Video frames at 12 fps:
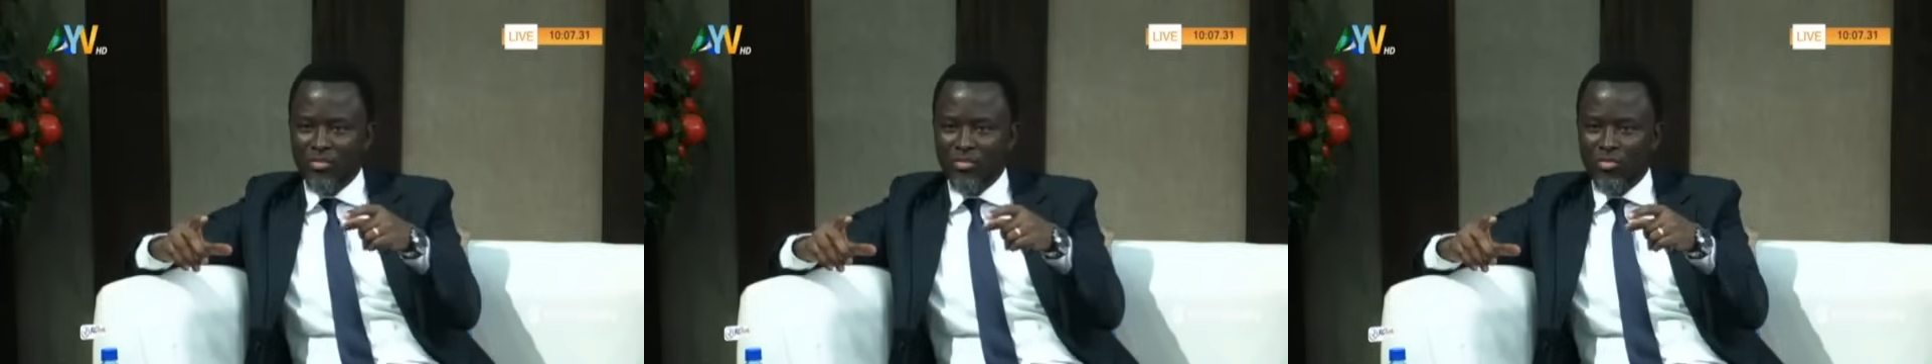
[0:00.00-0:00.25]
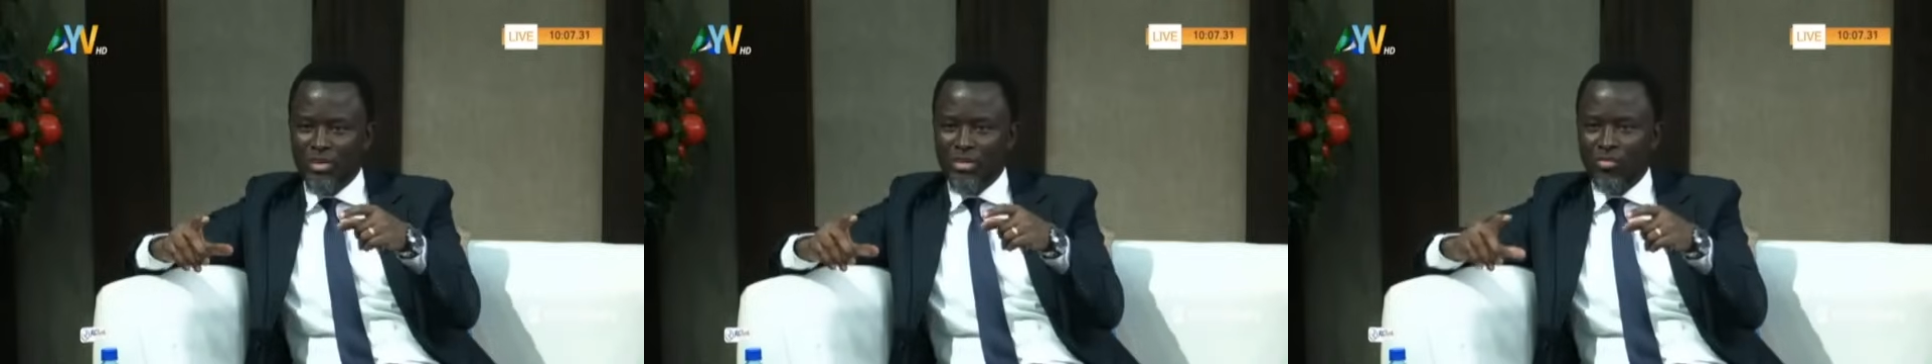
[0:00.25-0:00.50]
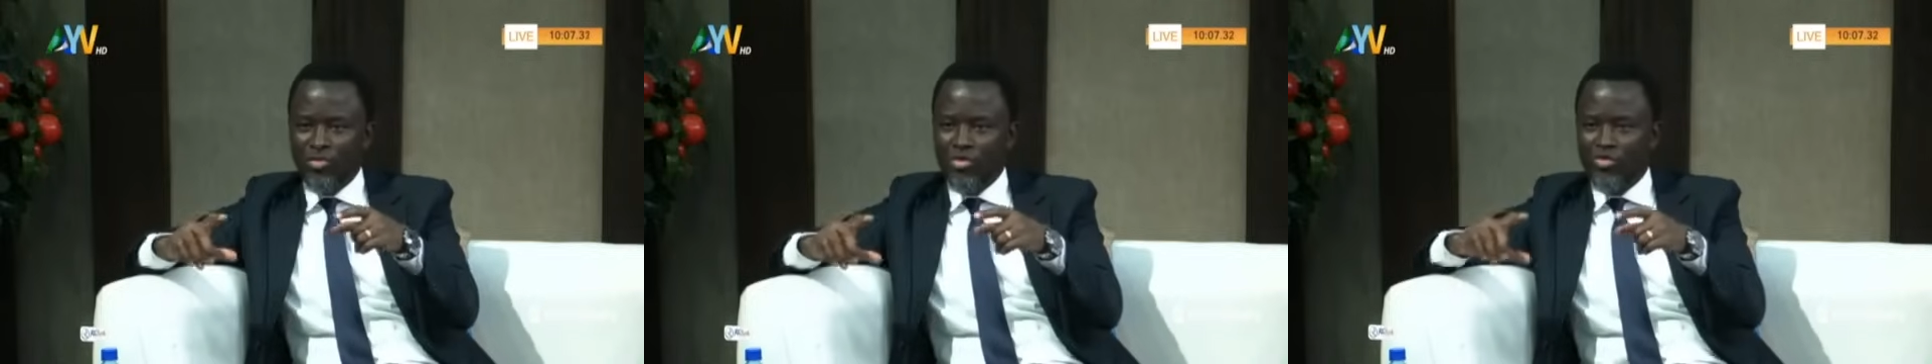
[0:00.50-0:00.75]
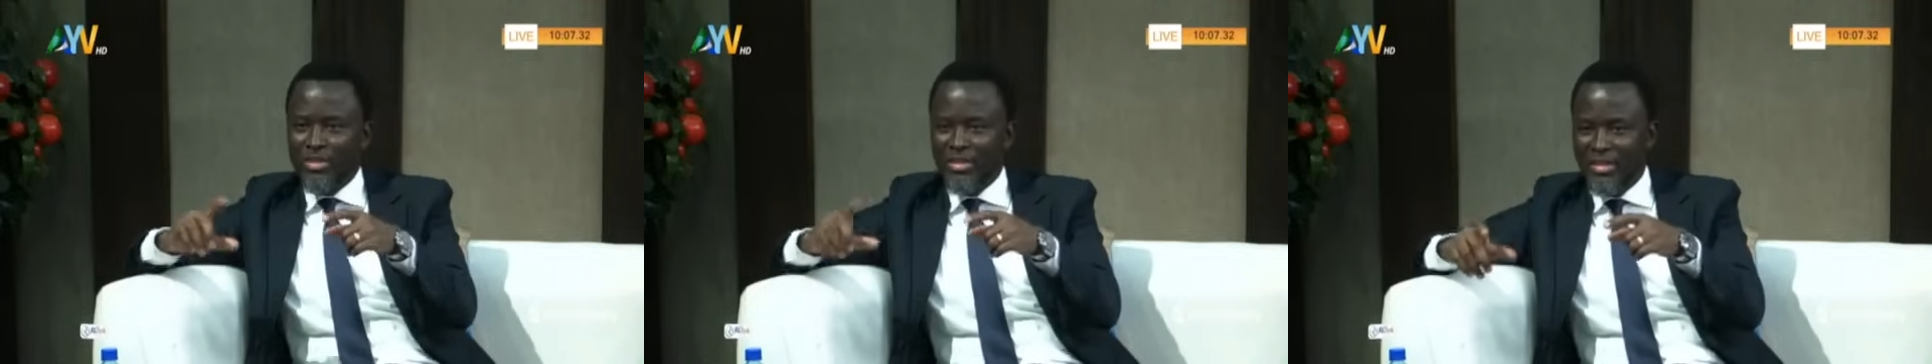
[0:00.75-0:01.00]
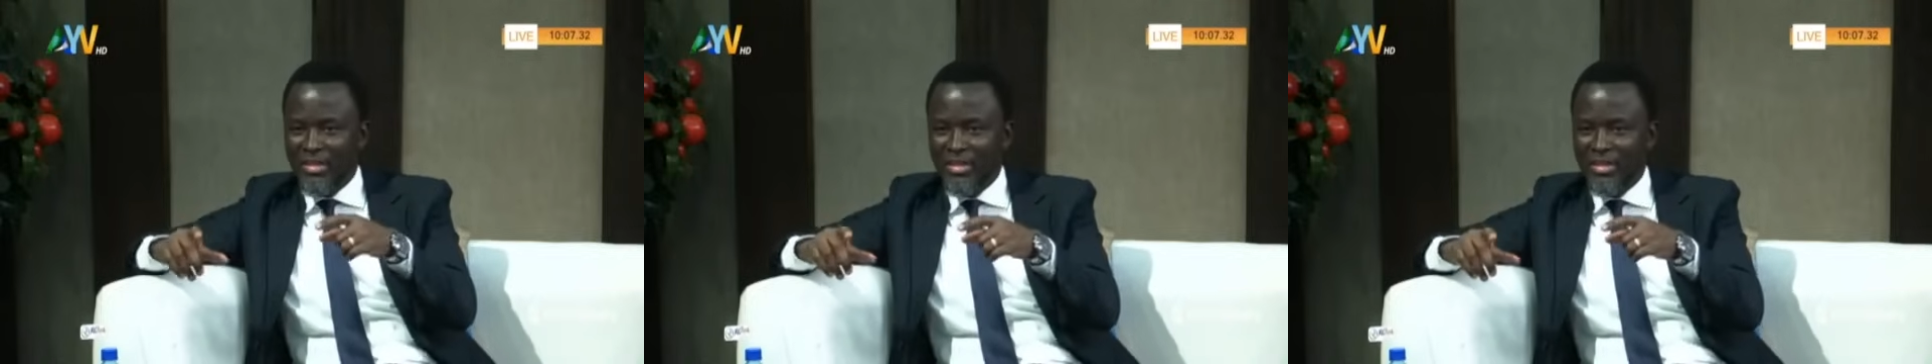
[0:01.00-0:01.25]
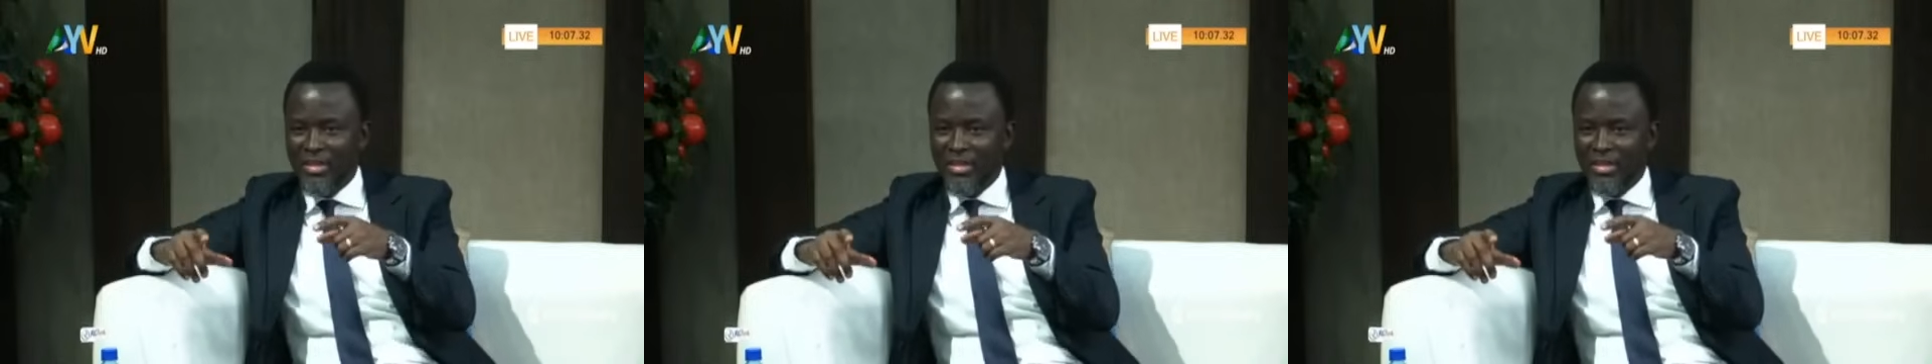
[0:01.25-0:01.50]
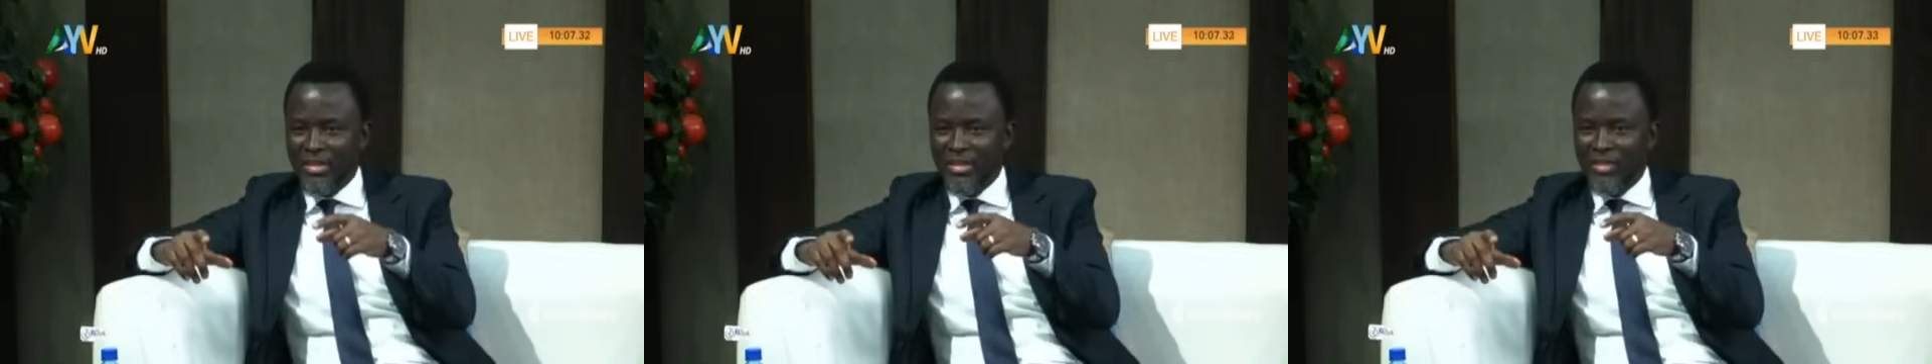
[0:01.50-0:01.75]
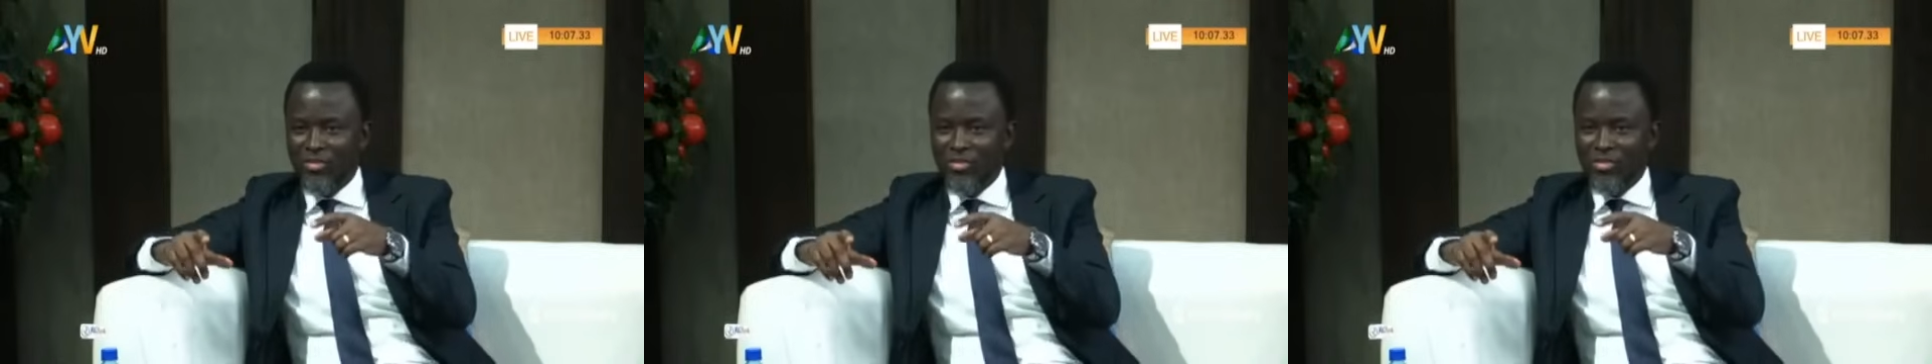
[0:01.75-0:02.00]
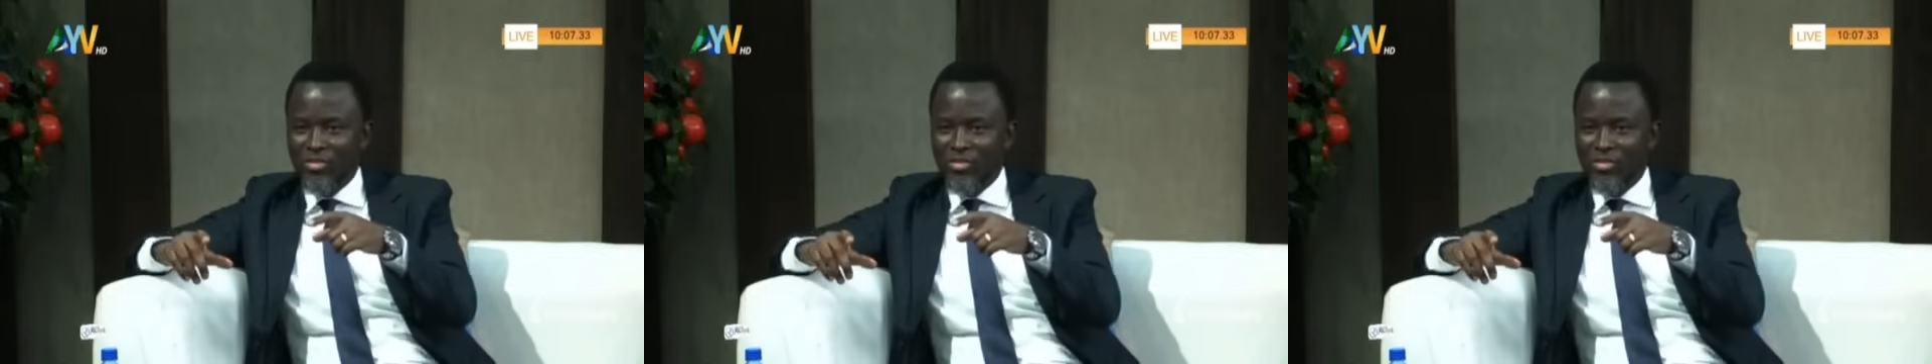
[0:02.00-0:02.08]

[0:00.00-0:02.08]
no matter what you say, I